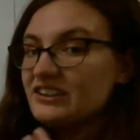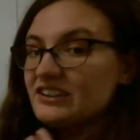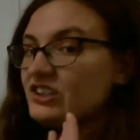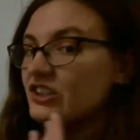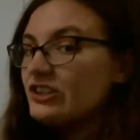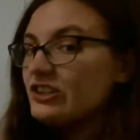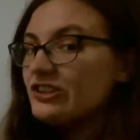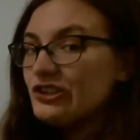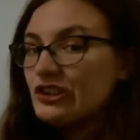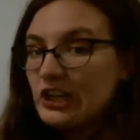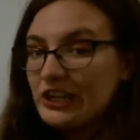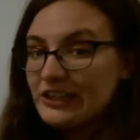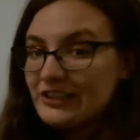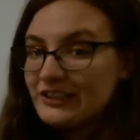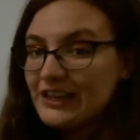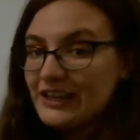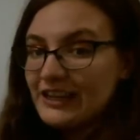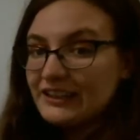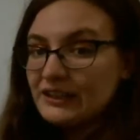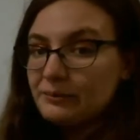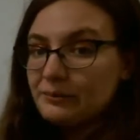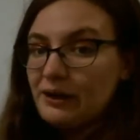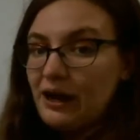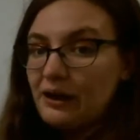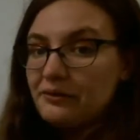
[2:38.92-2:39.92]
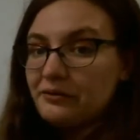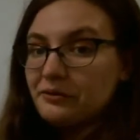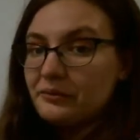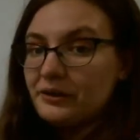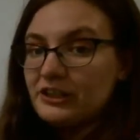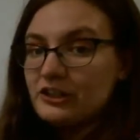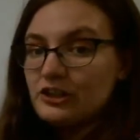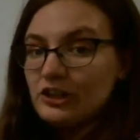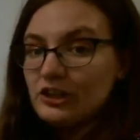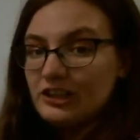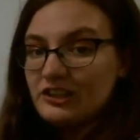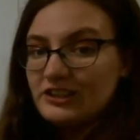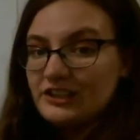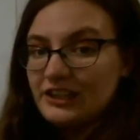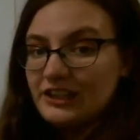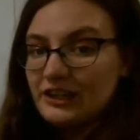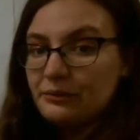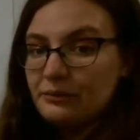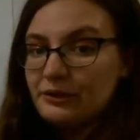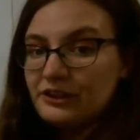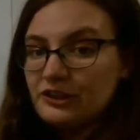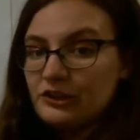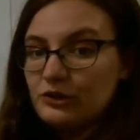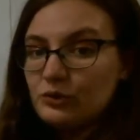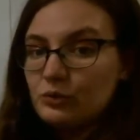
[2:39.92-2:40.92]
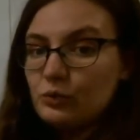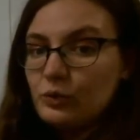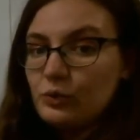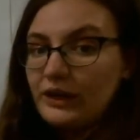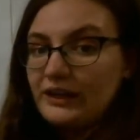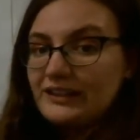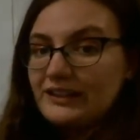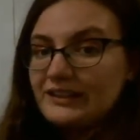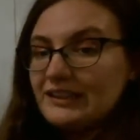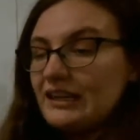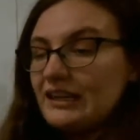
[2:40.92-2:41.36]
this is just like the problem we just did. We do 1